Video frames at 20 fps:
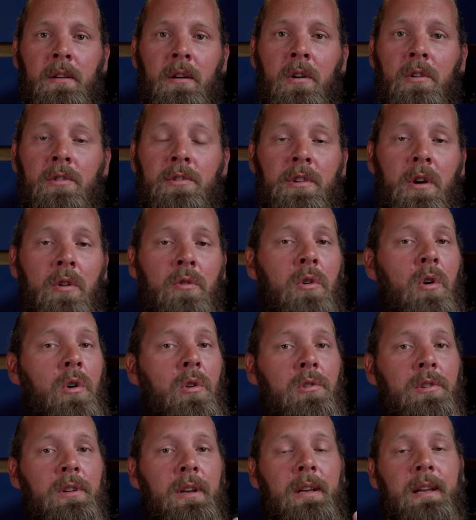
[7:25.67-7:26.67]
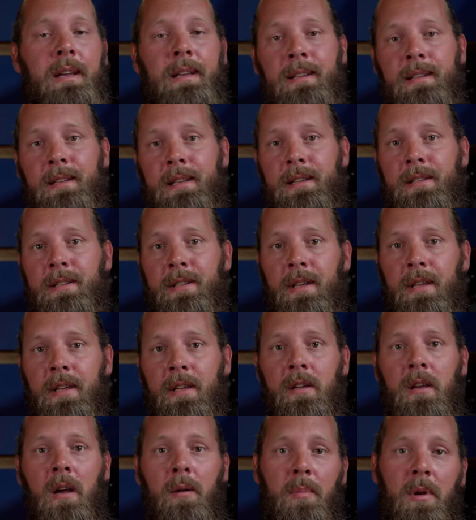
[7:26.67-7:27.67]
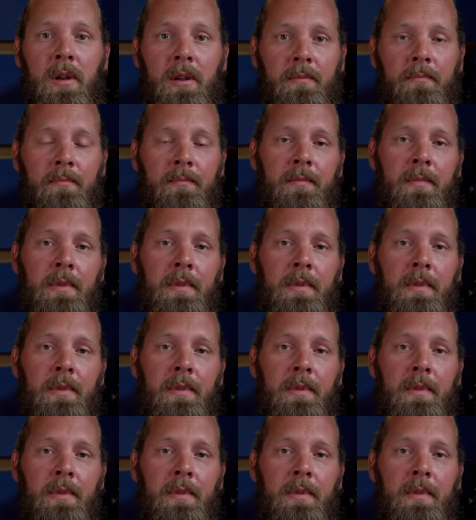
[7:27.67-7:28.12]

also called a DC coupler.